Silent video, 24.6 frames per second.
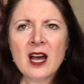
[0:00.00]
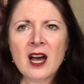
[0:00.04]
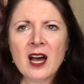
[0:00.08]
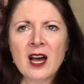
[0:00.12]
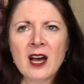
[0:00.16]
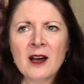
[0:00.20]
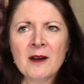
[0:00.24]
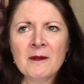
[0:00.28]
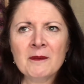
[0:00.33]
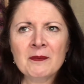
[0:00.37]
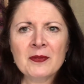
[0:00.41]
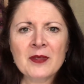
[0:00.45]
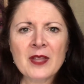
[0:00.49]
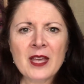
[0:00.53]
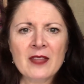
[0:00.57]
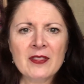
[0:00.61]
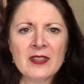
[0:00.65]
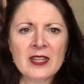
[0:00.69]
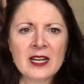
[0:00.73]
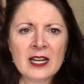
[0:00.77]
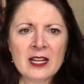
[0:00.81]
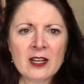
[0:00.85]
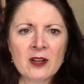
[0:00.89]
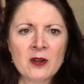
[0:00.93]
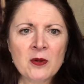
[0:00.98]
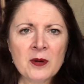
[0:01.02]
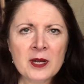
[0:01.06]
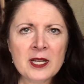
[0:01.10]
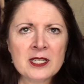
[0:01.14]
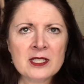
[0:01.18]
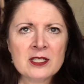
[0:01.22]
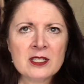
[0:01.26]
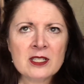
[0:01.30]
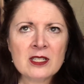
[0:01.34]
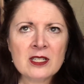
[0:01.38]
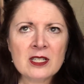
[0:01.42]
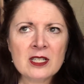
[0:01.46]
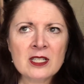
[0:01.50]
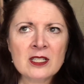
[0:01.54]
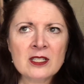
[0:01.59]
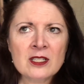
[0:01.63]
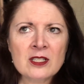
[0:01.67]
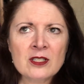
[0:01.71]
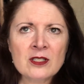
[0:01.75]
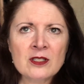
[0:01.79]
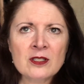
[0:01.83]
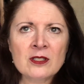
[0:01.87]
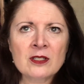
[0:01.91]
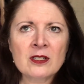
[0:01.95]
um, and then I quit
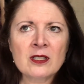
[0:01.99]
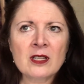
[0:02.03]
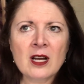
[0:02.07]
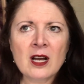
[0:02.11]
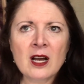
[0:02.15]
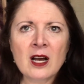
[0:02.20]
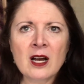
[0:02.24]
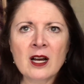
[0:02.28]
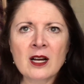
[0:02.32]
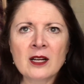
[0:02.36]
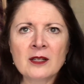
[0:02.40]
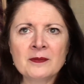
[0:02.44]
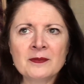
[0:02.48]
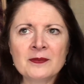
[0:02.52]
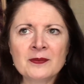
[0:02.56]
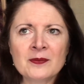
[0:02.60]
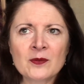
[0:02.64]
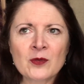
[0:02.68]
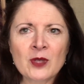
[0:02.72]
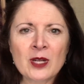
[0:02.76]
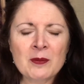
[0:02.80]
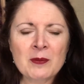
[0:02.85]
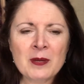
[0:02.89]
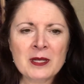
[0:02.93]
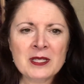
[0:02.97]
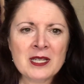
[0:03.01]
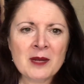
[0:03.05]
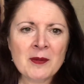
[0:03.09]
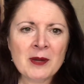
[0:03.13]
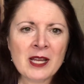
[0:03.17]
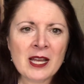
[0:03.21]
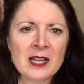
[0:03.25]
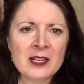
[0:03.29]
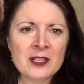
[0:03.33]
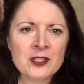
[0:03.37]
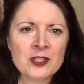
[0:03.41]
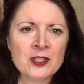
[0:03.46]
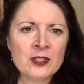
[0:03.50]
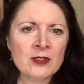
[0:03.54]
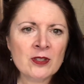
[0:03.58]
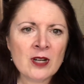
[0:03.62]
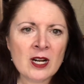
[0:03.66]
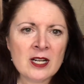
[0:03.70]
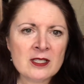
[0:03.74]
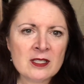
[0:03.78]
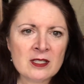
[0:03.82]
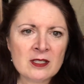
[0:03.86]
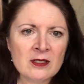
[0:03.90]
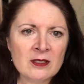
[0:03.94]
until um, when I, by the time I got into junior
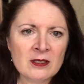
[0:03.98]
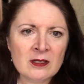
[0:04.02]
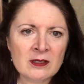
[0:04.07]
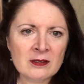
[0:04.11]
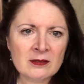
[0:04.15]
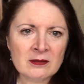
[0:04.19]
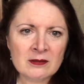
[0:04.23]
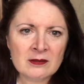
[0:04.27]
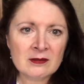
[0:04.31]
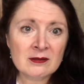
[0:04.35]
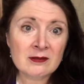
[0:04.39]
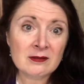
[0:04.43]
high school,